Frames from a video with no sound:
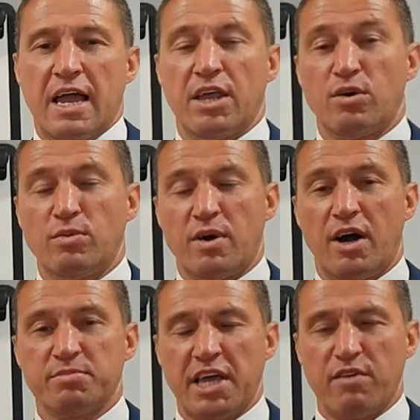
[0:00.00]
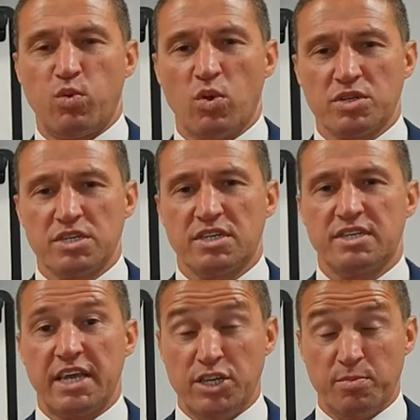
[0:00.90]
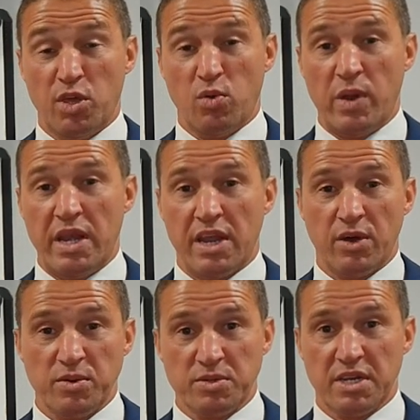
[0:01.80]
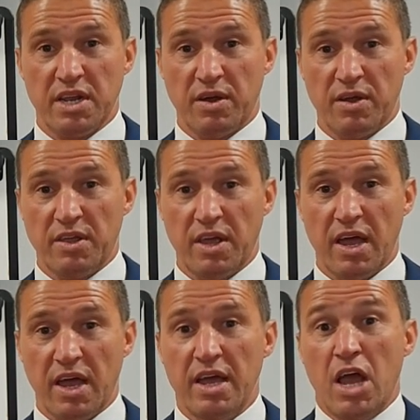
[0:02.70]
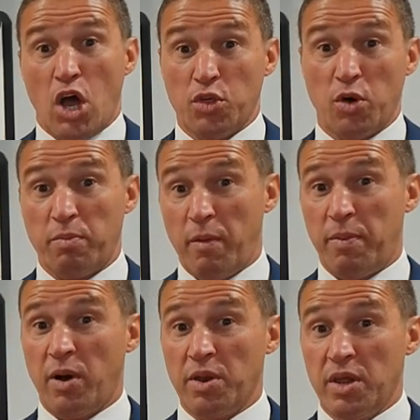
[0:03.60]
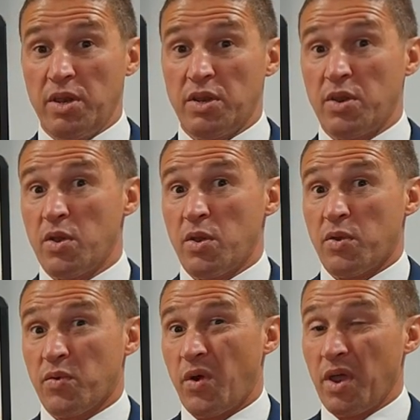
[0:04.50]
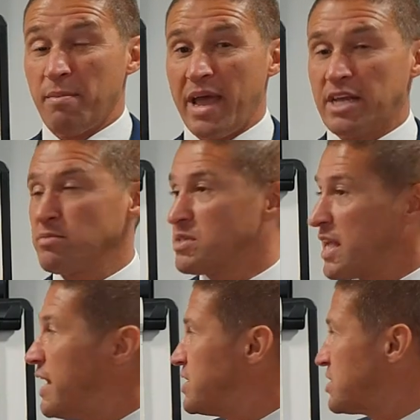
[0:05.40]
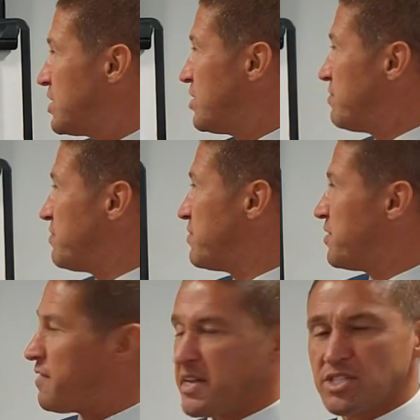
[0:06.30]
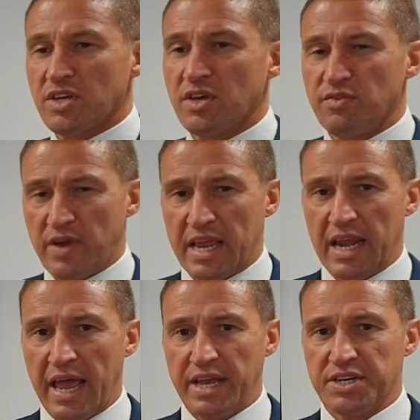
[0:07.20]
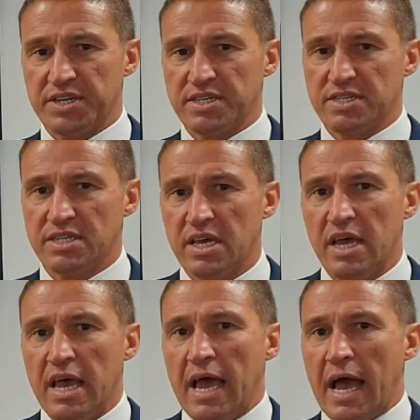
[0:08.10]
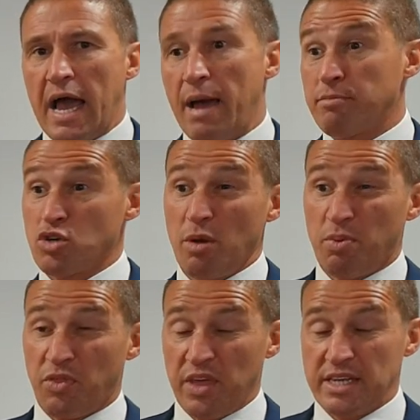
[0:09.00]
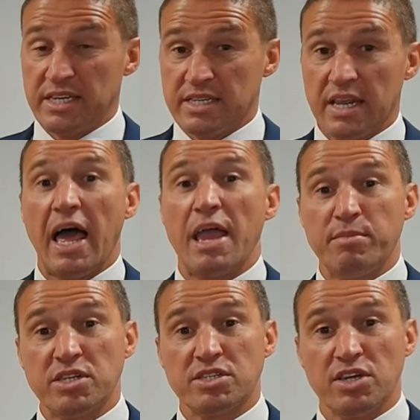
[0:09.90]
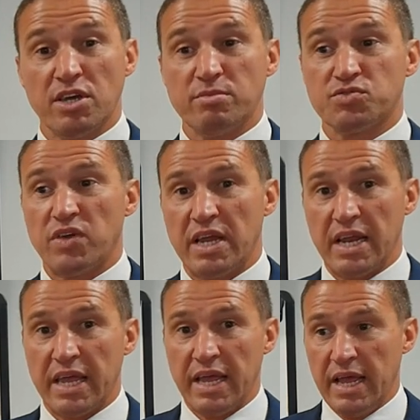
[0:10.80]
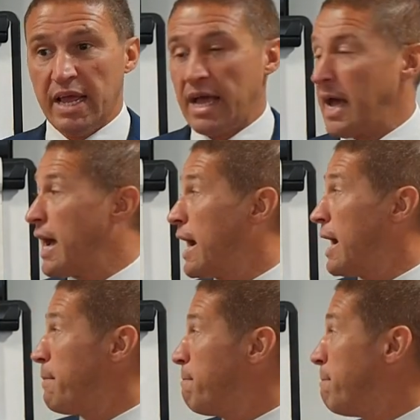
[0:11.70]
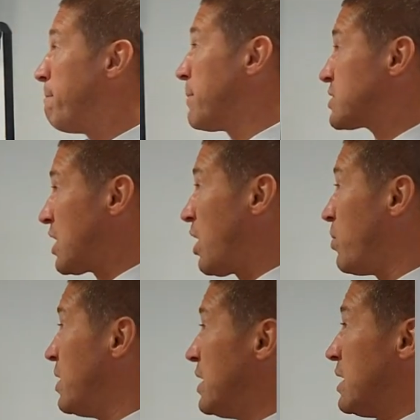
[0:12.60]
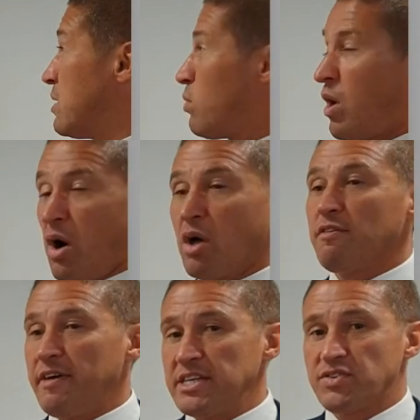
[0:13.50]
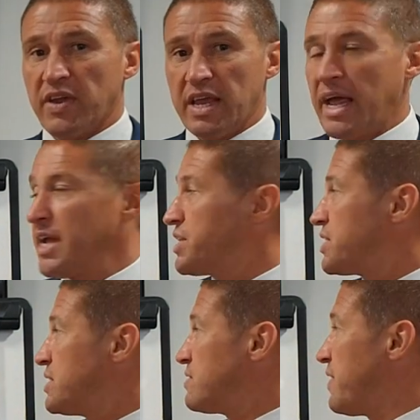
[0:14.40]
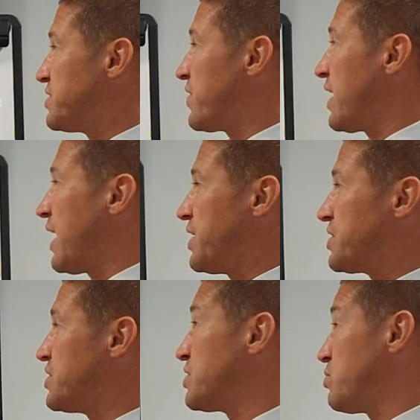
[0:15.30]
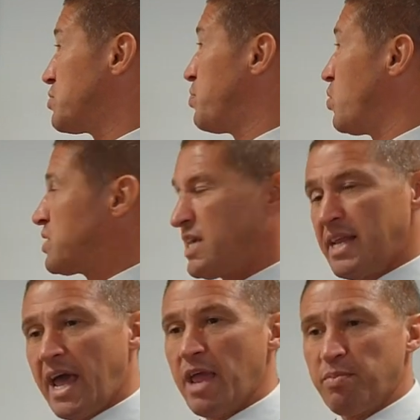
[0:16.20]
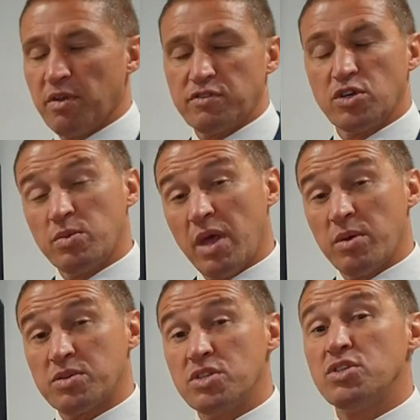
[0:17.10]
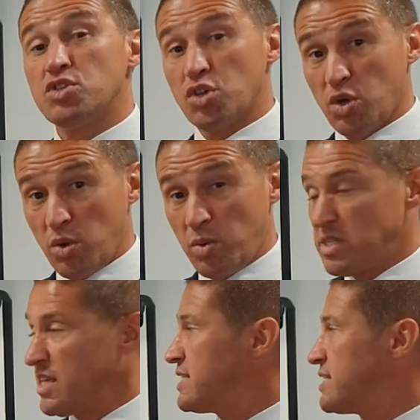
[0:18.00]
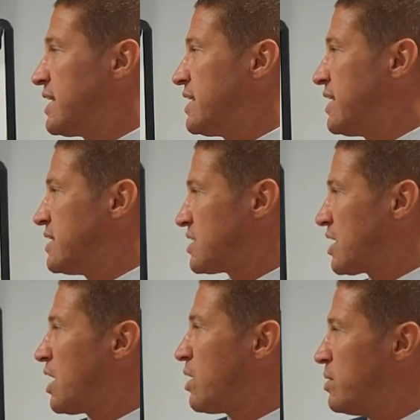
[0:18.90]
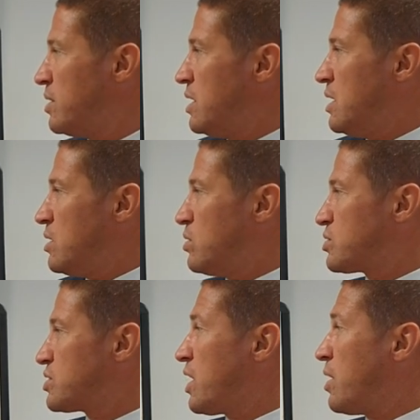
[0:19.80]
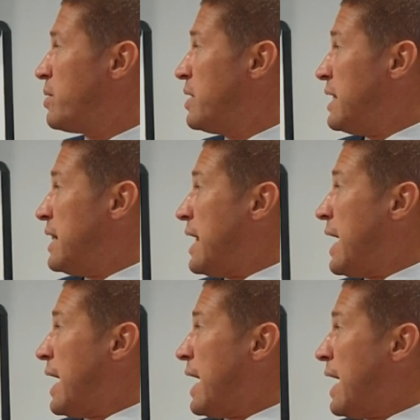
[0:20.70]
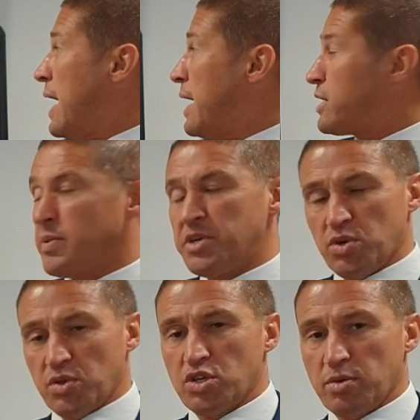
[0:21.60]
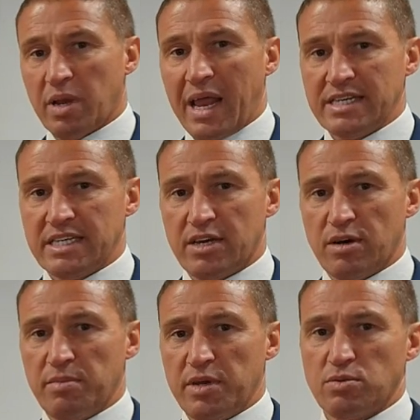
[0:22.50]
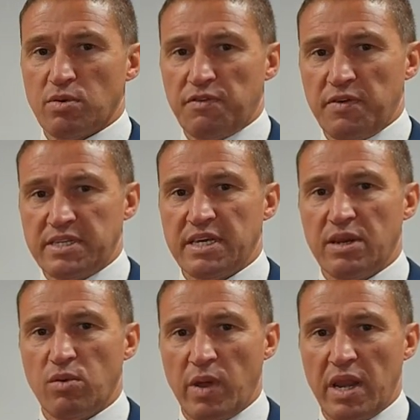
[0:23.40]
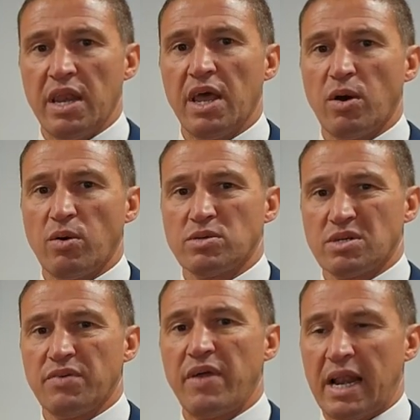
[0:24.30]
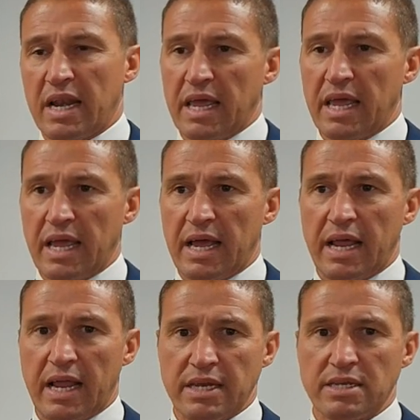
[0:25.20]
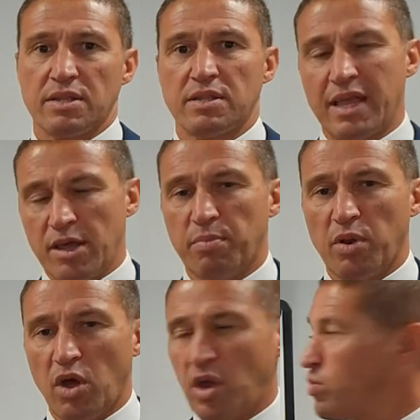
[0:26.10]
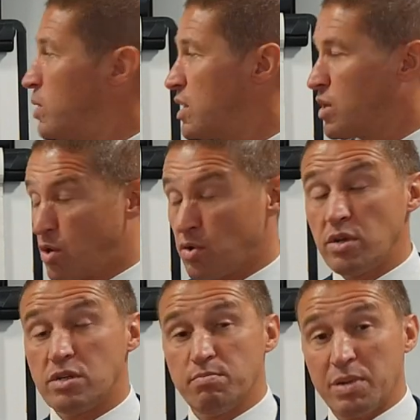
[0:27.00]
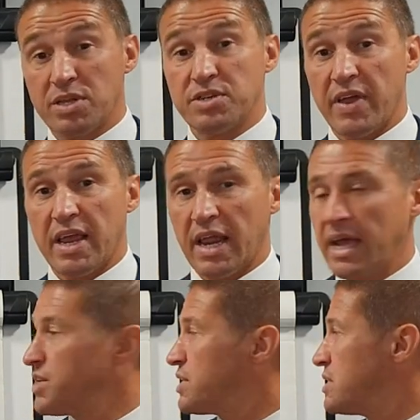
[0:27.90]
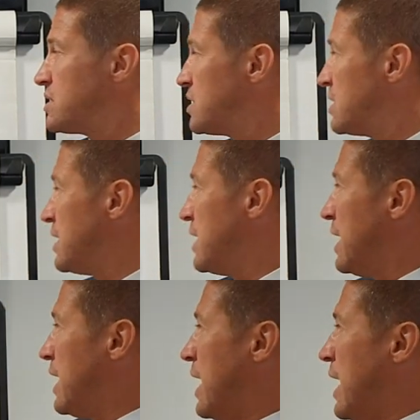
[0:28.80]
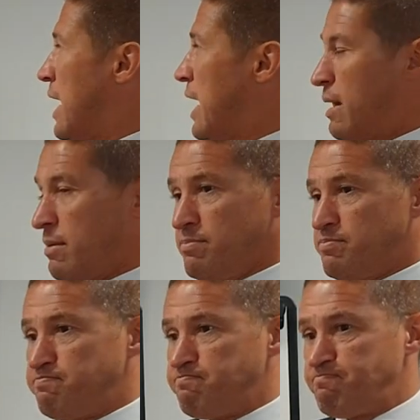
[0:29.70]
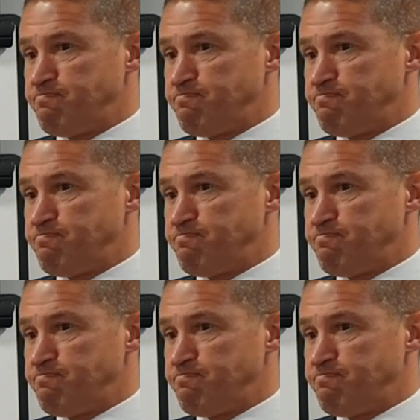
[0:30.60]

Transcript: Hello, I'm Dave Walters at DW Windows and I uh, thought I'd pop on and try and make some sense of the FENSA regulations and um, try and put things into layman's terms really. Um, so, what are the FENSA regulations? FENSA regulations, it was brought in in April of 2002, 16 years ago or so, uh, to ensure that double glazing companies were fitting windows correctly and they complied with current building regulations. Um,